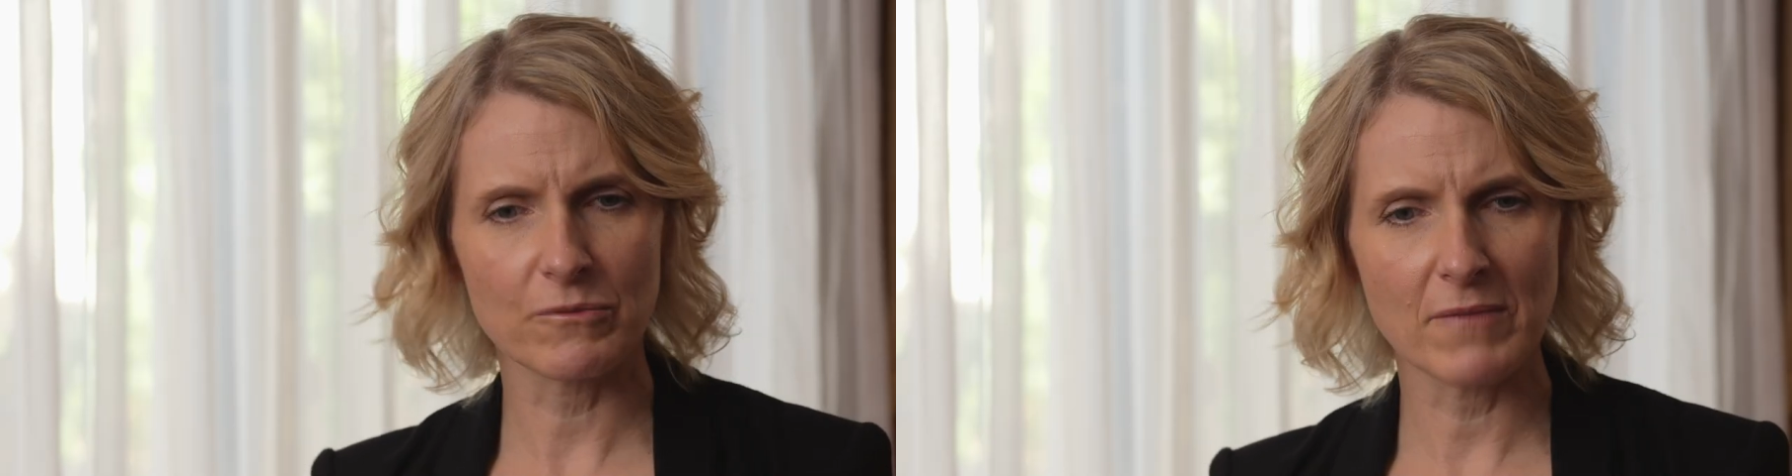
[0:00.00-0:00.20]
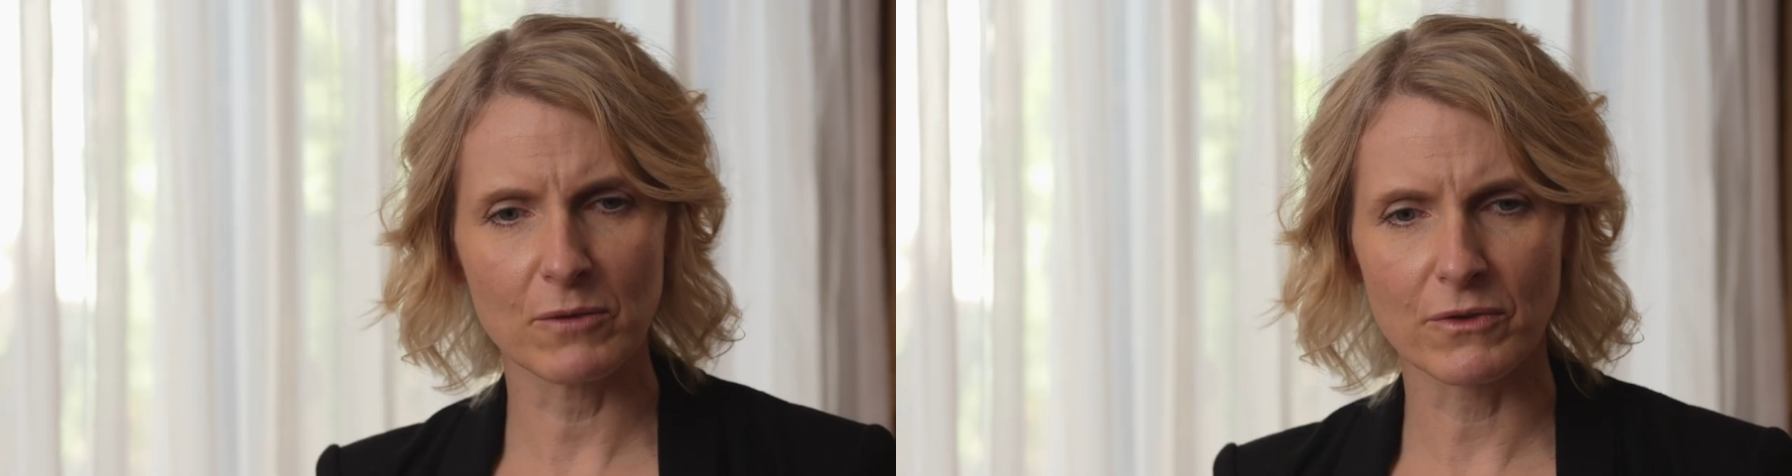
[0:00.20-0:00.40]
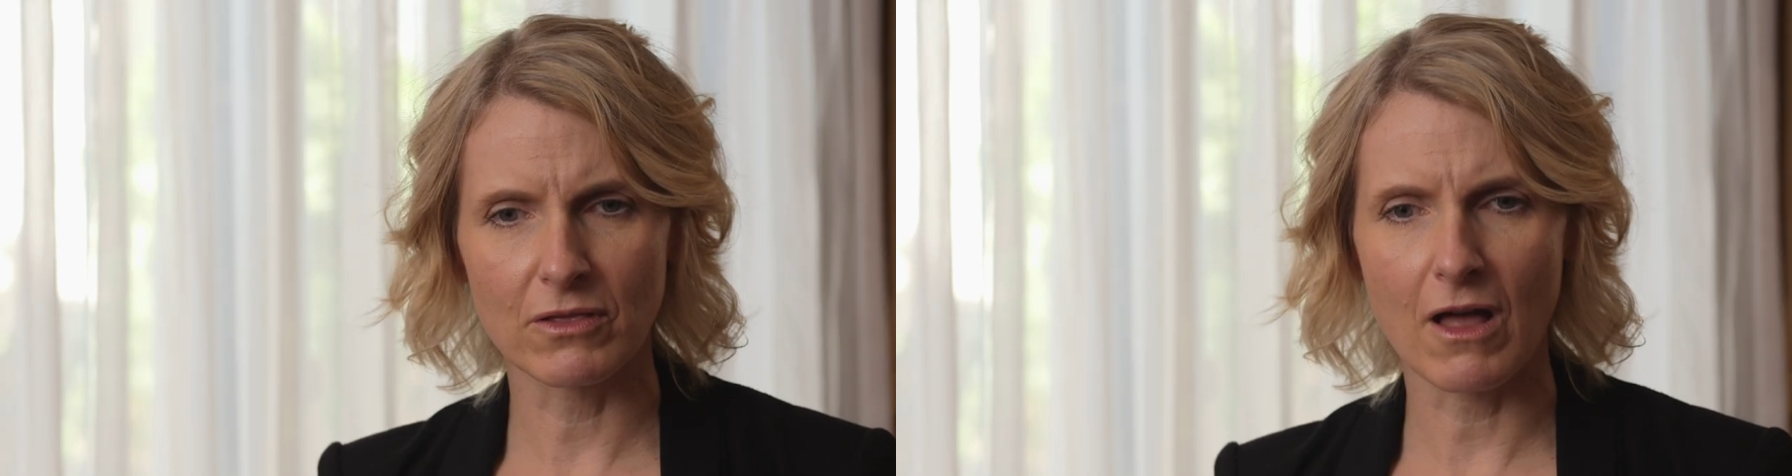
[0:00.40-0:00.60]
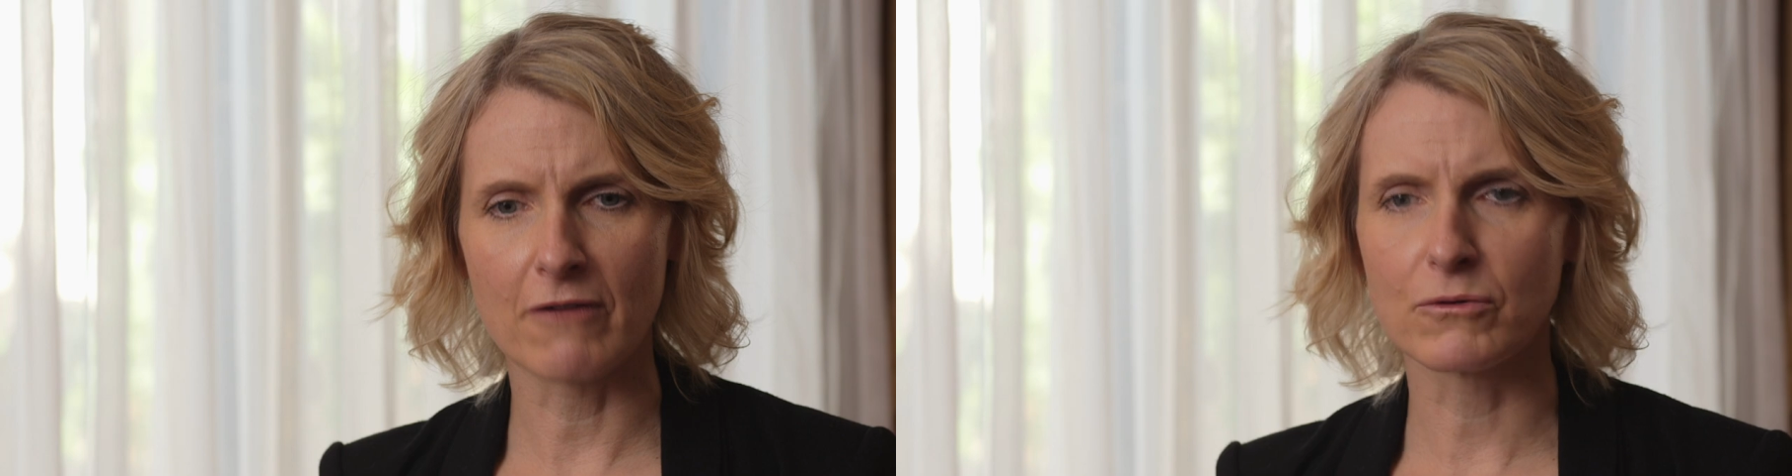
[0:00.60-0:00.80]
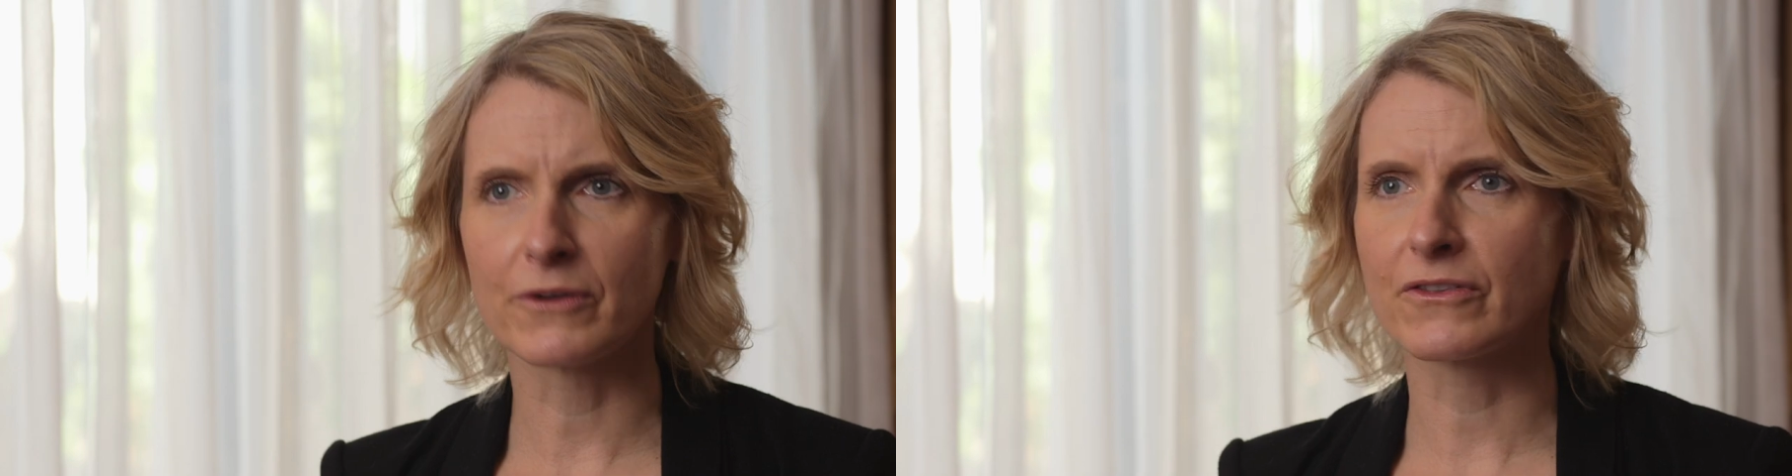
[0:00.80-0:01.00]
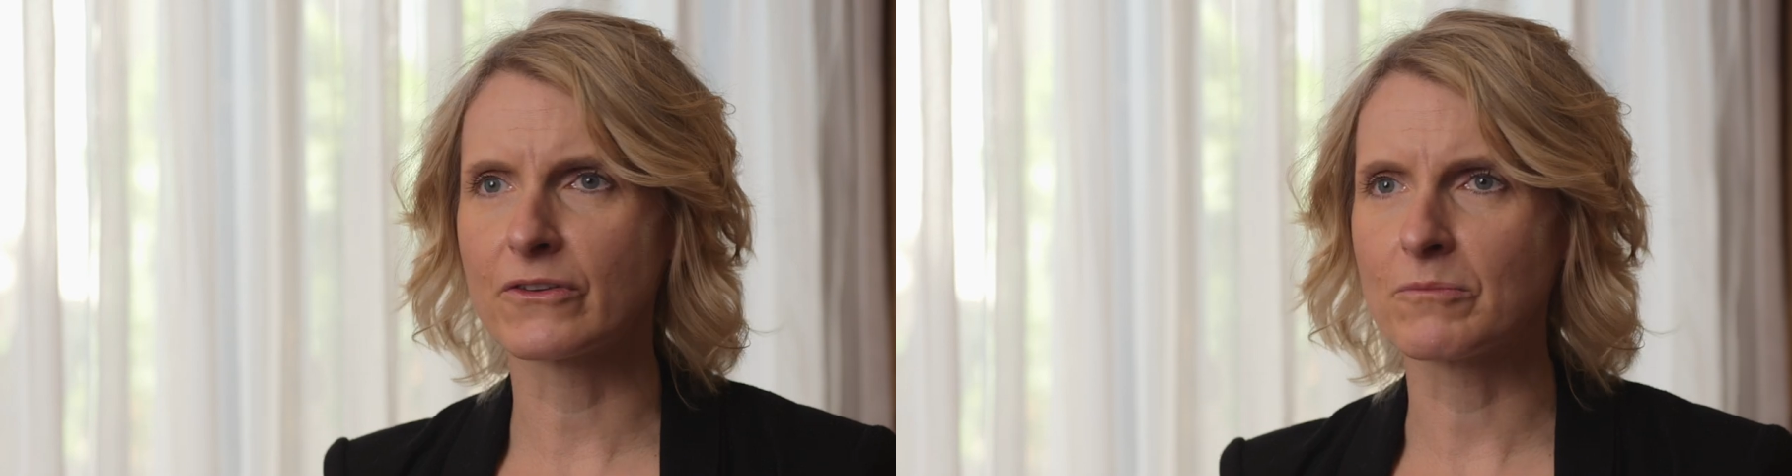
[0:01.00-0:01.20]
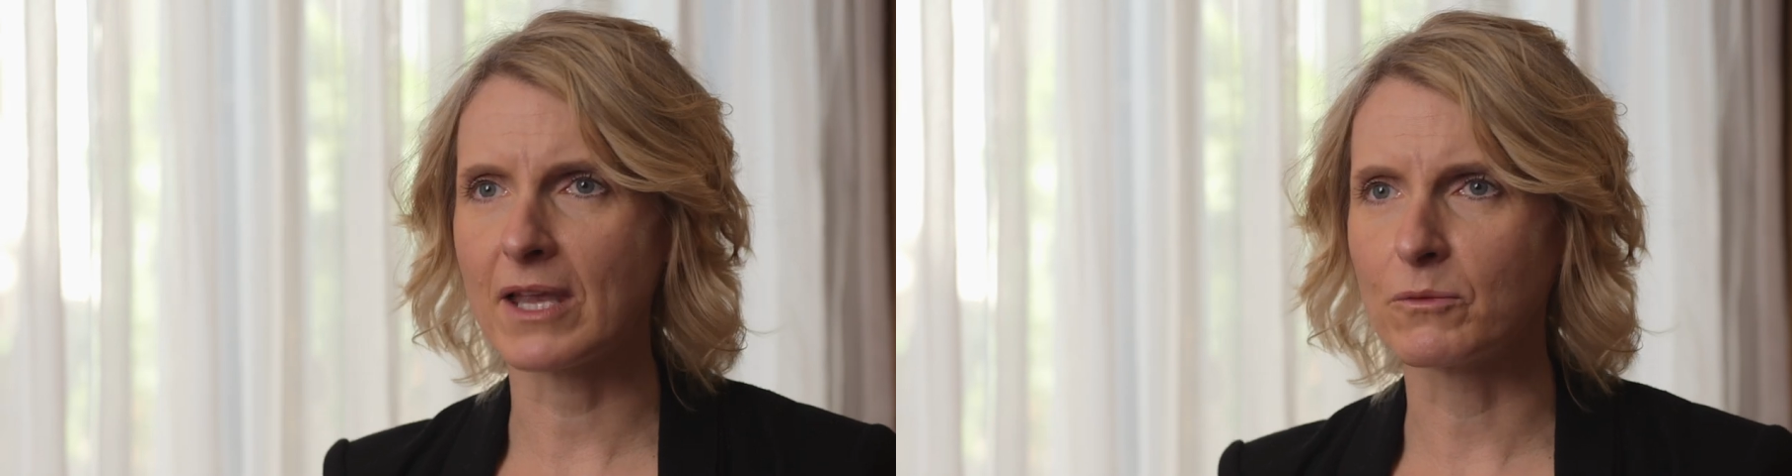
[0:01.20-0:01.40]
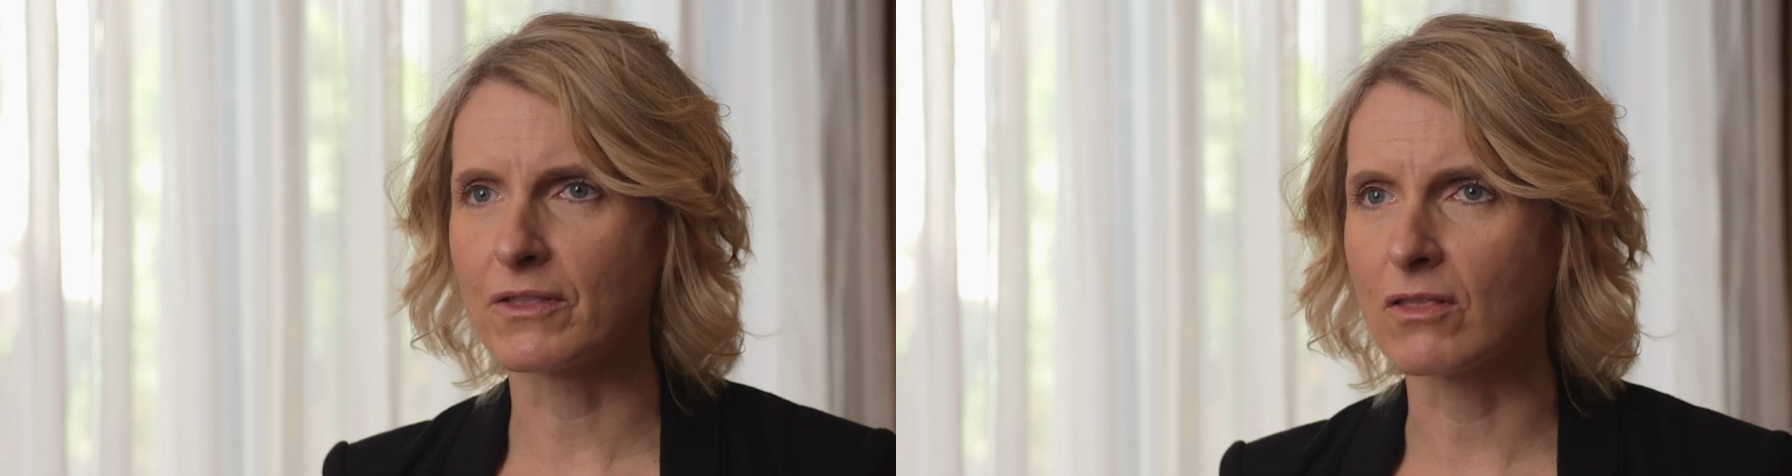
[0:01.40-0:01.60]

made with love? Was this made with